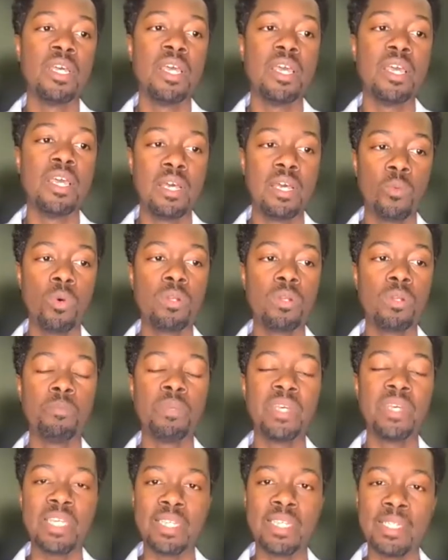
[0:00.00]
It would
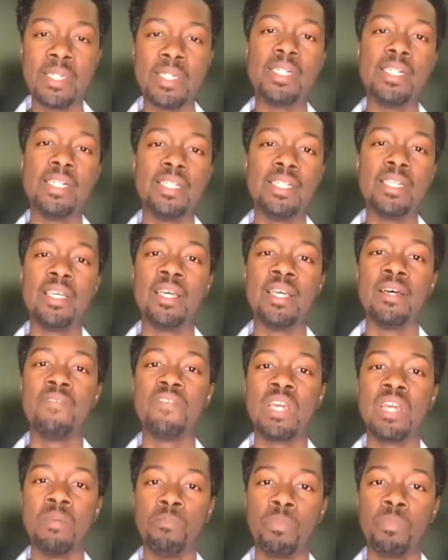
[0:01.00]
be good if
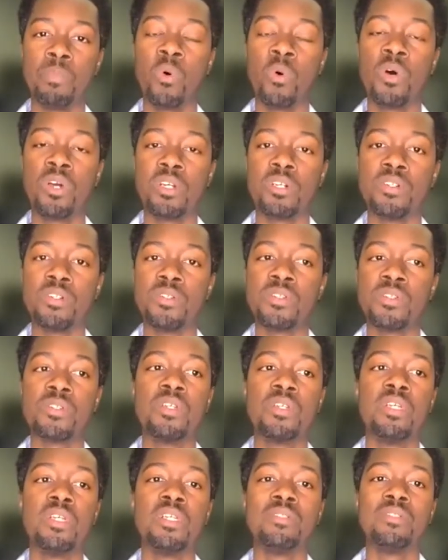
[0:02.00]
employers
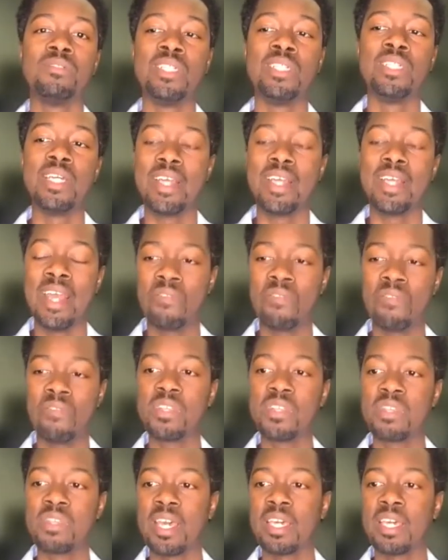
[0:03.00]
did
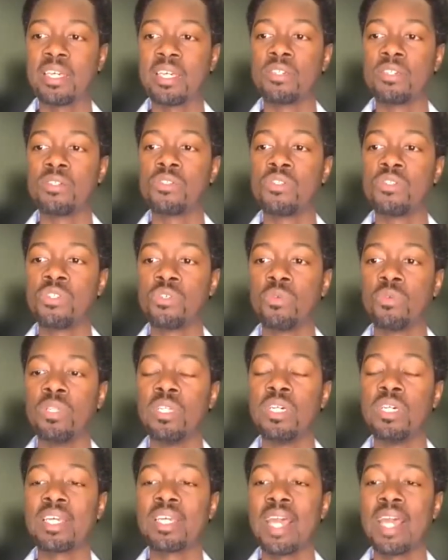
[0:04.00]
everything to
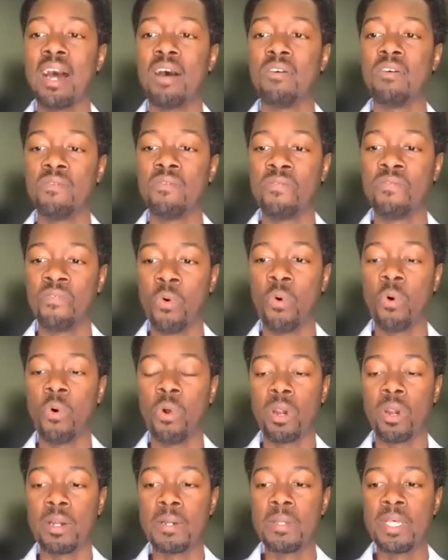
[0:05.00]
look out
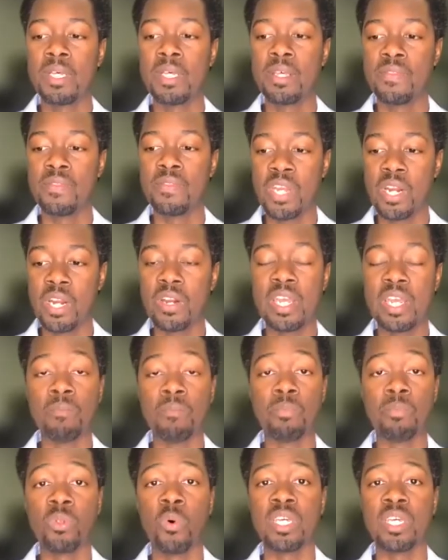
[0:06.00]
for their
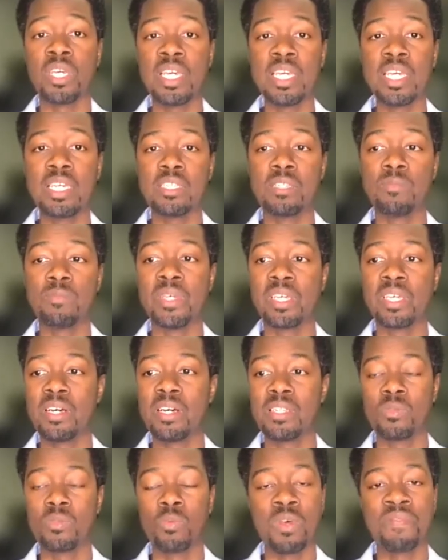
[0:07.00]
employees,
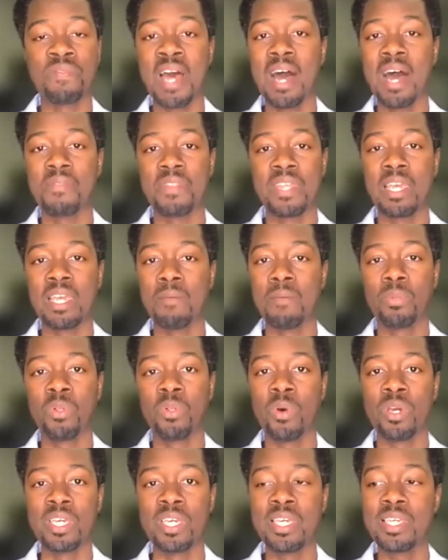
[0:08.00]
because without the
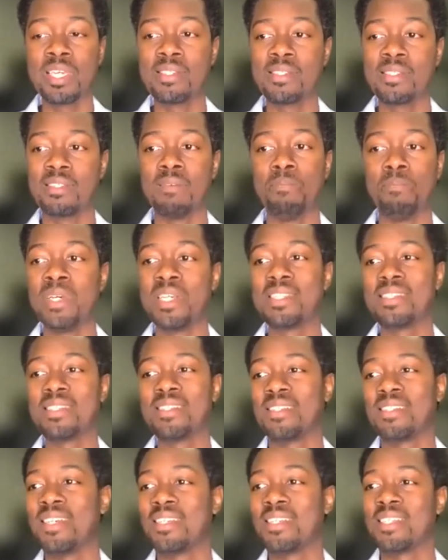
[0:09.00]
employees, the business
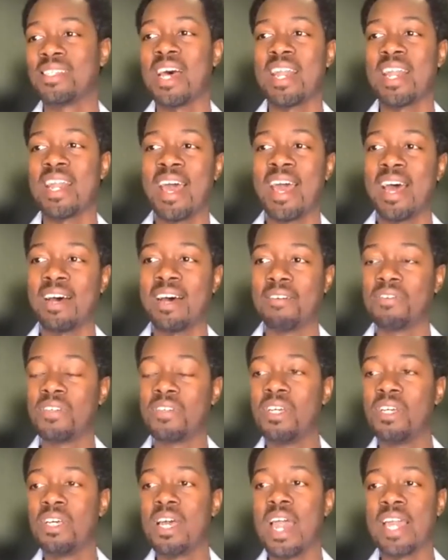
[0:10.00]
does not have
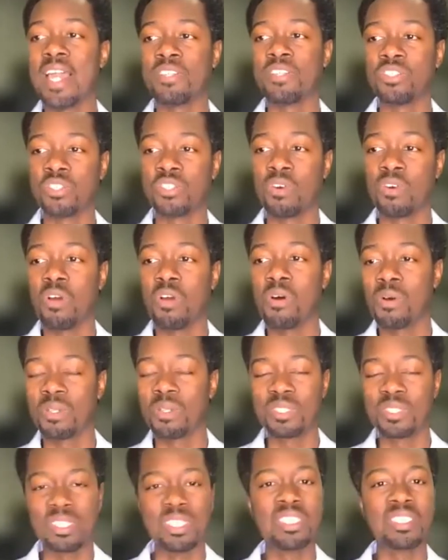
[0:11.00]
a strong,
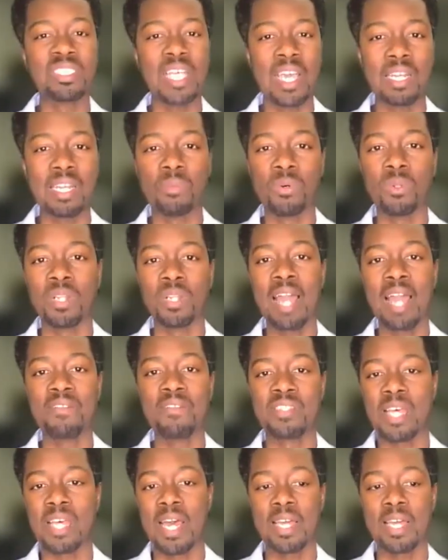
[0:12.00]
sustainable life
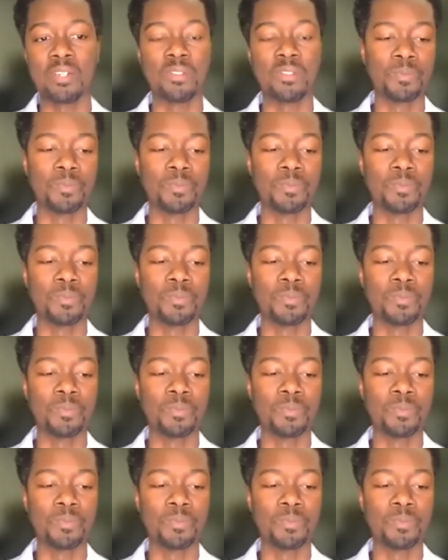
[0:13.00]
cycle.